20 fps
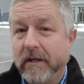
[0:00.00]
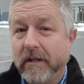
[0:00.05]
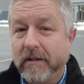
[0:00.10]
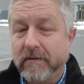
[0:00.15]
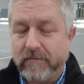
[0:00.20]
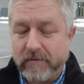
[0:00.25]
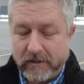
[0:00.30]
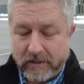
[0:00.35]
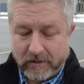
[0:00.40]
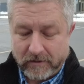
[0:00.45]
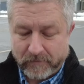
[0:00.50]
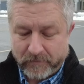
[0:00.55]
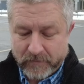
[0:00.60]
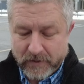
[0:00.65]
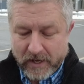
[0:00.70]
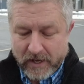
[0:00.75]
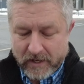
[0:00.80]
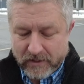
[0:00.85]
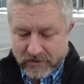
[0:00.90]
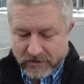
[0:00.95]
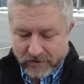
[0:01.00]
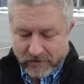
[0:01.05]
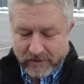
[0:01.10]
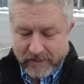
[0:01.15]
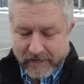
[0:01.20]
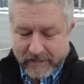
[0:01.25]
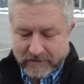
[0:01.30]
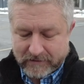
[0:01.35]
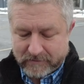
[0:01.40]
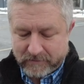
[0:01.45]
in the video. So
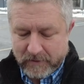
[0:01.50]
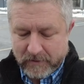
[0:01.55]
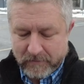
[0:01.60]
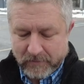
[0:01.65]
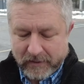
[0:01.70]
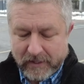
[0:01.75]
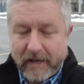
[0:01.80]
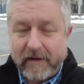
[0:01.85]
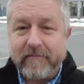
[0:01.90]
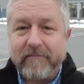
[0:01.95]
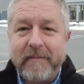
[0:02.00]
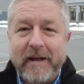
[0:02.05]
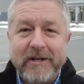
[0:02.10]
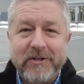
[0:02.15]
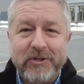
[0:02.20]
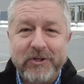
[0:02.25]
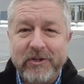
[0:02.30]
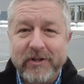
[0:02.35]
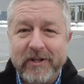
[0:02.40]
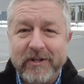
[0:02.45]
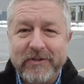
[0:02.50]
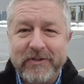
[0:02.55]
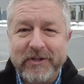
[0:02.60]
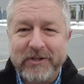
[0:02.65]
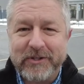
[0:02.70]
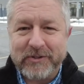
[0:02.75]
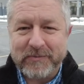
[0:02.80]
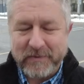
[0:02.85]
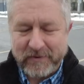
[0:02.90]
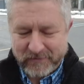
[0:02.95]
yes, people have mentioned
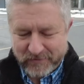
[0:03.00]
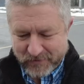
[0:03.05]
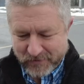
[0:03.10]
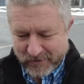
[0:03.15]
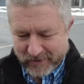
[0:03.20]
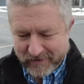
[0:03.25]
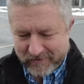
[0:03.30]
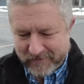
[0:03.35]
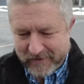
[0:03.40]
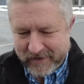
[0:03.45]
this before.